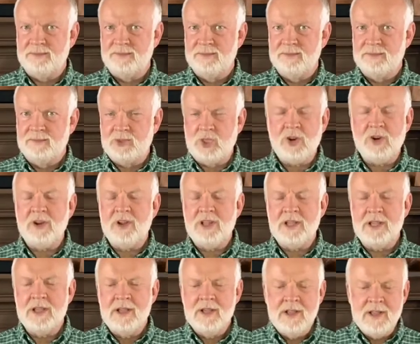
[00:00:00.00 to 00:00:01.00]

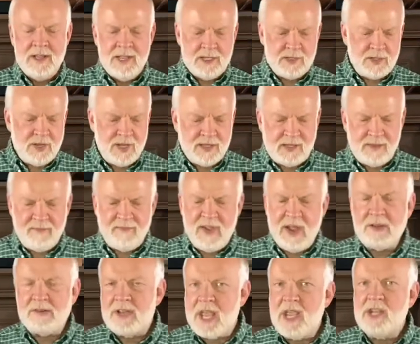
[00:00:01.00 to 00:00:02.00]
Certainly, it's not the
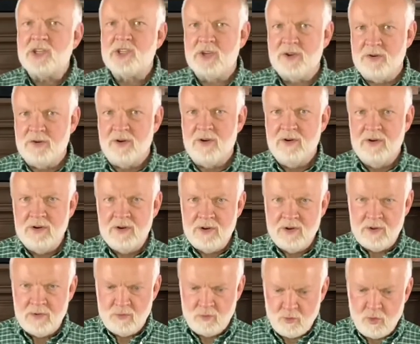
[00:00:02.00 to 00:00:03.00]
foundation
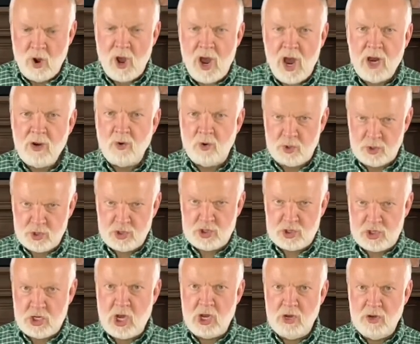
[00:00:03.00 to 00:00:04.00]
rock or
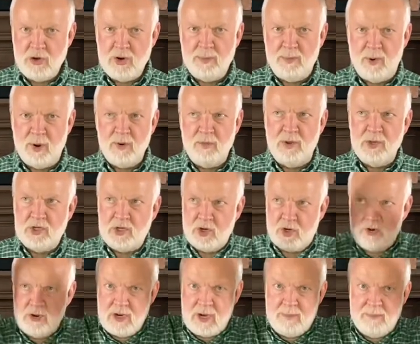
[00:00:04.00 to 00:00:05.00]
stone upon which you're
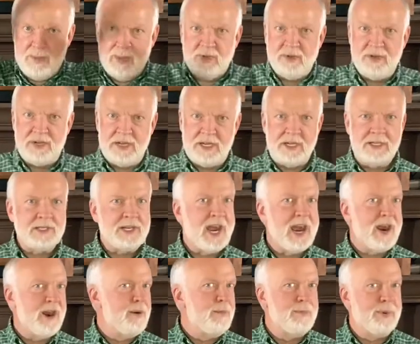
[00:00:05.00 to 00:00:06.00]
going to build an
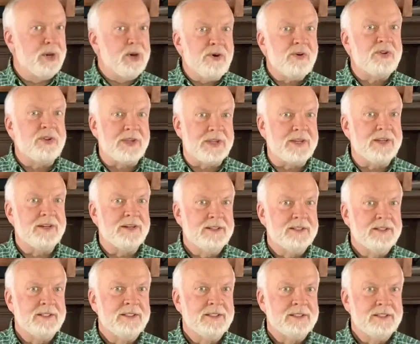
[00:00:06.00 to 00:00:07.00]
entire building.
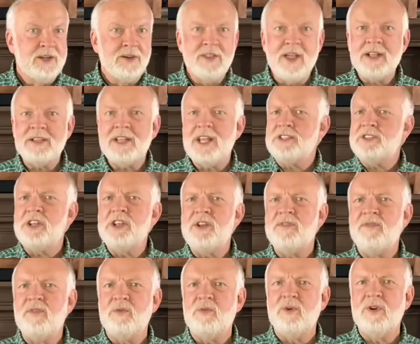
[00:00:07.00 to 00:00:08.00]
No, that, that's a
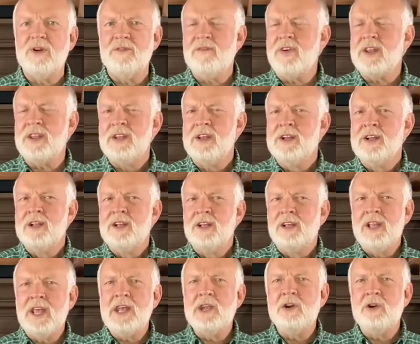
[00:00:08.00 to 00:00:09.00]
different word. In fact,
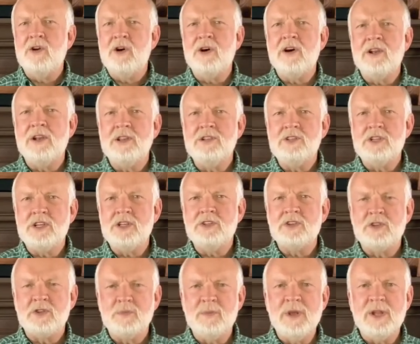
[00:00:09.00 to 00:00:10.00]
Later on in
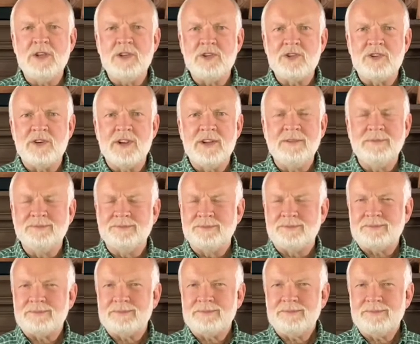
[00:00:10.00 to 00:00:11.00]
Jesus' ministry,
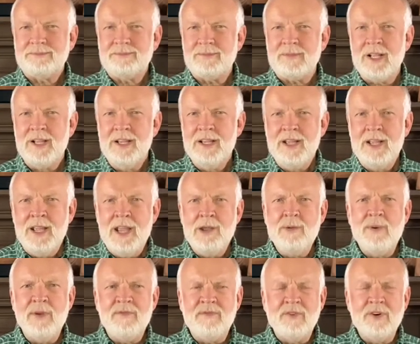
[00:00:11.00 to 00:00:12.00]
he
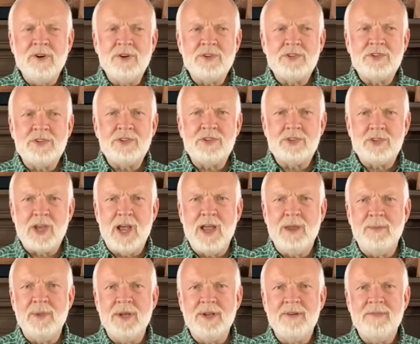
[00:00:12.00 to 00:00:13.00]
refers to
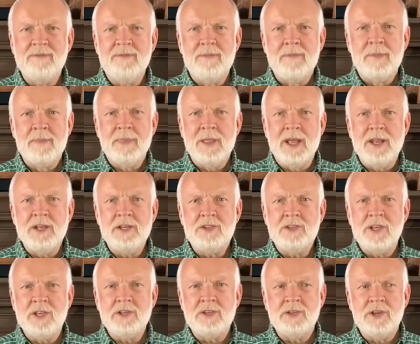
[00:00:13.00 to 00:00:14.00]
Simon and he
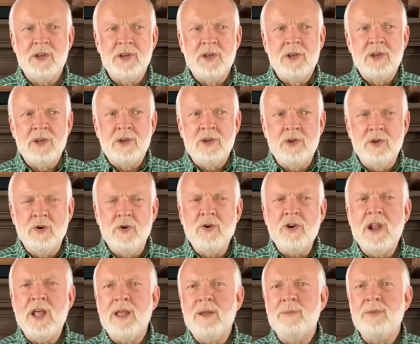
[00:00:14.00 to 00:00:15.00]
says, Your
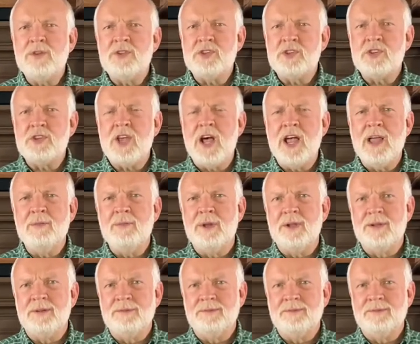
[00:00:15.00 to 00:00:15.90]
name is Simon.